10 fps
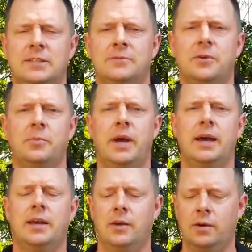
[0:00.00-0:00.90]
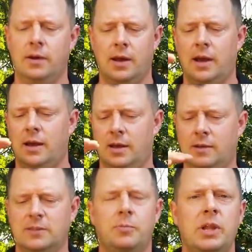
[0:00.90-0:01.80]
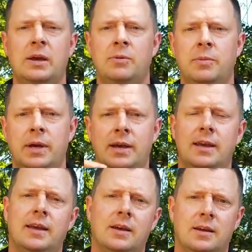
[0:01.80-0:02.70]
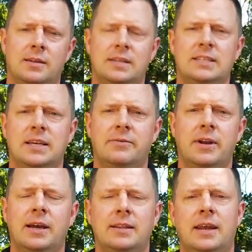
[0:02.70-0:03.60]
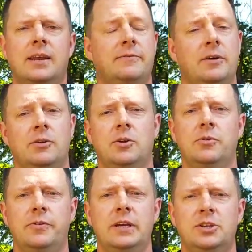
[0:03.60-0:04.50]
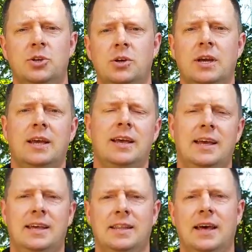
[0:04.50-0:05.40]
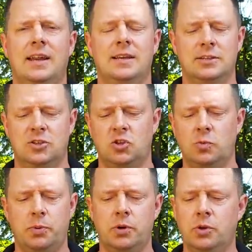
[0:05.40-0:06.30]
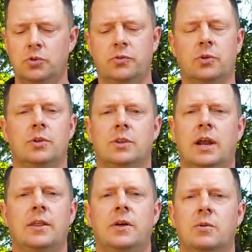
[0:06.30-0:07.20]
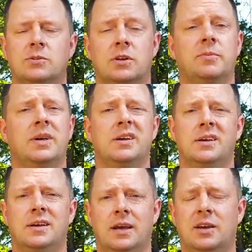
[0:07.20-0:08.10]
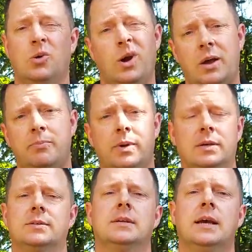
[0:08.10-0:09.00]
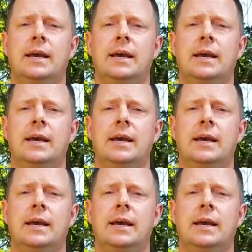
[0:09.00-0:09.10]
It's Fun back here. I was out playing with my T7i today and I found a new feature that is super useful that I thought was going to be kind of crap because